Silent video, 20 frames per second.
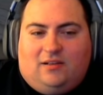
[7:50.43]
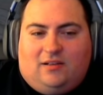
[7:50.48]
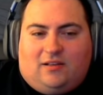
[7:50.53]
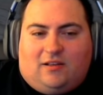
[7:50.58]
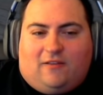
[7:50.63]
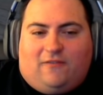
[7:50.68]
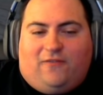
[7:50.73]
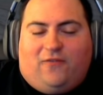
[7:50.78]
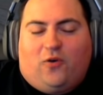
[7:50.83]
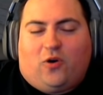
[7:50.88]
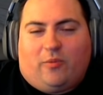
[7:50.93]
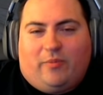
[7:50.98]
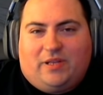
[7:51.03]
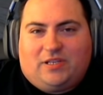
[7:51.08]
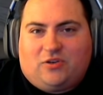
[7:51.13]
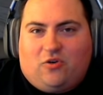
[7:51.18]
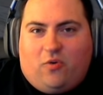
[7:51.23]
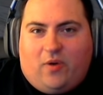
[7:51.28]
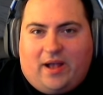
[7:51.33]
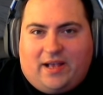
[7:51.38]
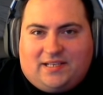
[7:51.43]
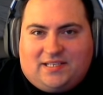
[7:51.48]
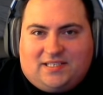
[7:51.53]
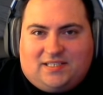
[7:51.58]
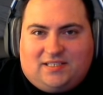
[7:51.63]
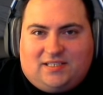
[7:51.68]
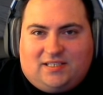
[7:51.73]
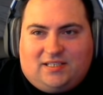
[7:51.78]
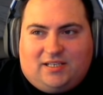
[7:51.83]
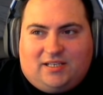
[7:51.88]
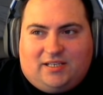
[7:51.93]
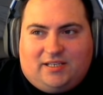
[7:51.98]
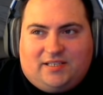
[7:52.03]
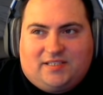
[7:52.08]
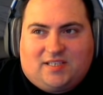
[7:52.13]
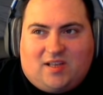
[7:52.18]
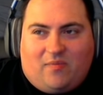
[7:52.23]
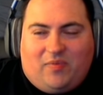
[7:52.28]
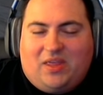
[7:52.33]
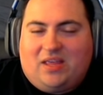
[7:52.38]
Now, the Foreman Quest
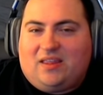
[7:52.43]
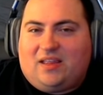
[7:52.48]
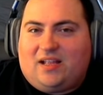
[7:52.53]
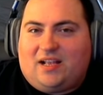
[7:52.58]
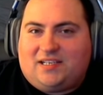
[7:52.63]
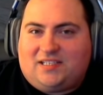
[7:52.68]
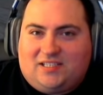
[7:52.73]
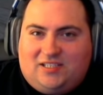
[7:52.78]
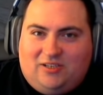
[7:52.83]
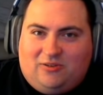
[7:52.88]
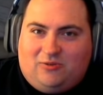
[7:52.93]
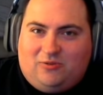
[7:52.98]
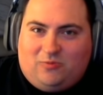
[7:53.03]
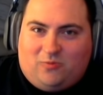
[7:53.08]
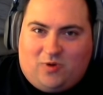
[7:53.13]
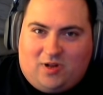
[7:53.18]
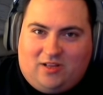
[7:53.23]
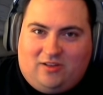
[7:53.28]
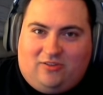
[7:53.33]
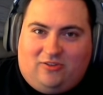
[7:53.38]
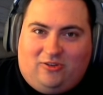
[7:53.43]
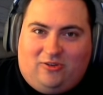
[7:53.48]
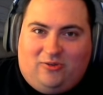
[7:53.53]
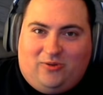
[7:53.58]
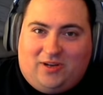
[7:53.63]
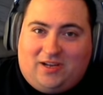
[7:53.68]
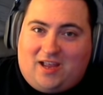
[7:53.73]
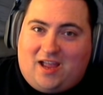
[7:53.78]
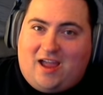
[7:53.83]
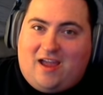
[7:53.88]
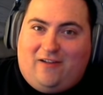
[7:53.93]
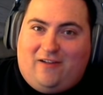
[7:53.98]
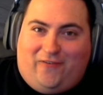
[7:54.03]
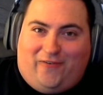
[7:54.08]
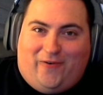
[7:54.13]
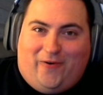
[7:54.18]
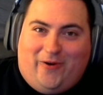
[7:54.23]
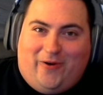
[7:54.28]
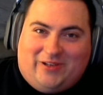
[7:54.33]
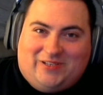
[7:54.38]
is something that I still want to do a guide
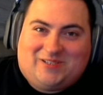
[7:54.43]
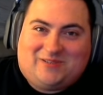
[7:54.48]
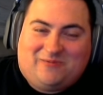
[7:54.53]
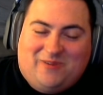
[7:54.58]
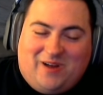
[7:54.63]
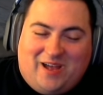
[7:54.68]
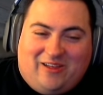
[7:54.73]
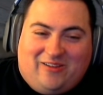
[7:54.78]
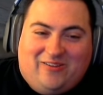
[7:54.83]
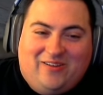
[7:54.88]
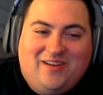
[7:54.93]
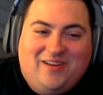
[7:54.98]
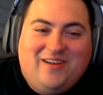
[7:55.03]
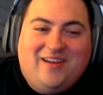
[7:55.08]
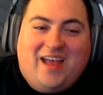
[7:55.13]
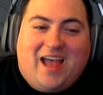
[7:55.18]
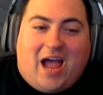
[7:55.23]
for as well.